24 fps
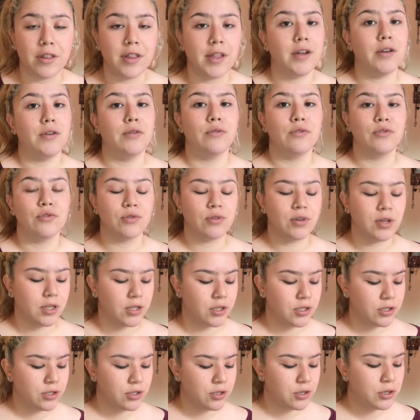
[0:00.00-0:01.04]
than neutral
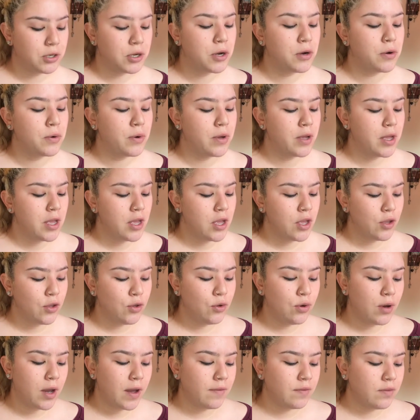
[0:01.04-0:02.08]
colors.
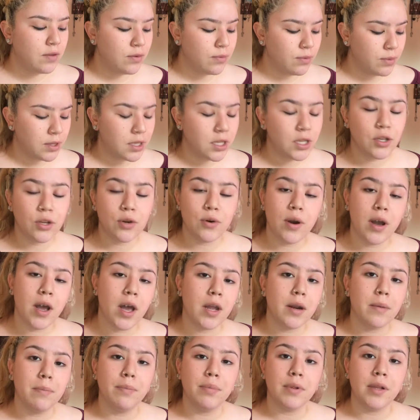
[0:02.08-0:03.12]
You have to really know how
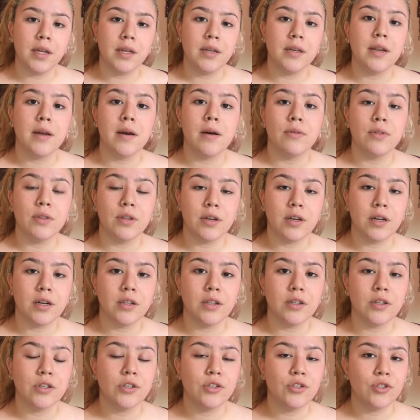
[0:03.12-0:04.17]
to blend out the
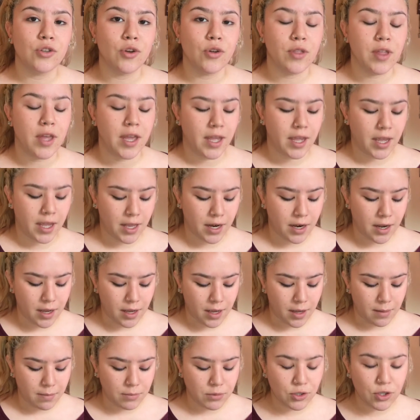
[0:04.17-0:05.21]
colors so they can
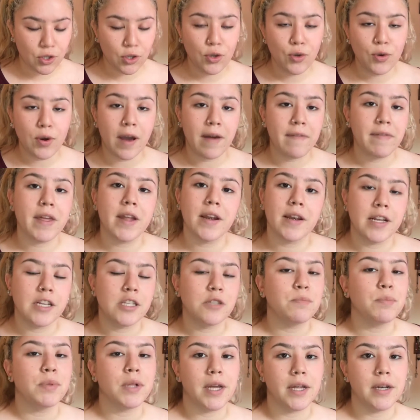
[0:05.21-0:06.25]
so you have that nice
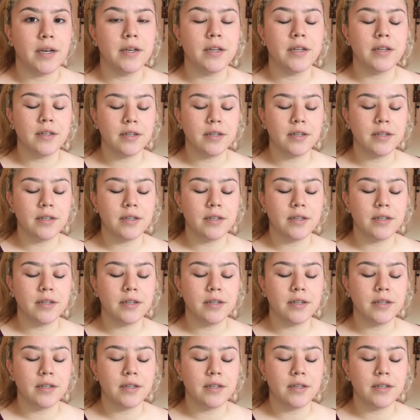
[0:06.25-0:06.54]
blend.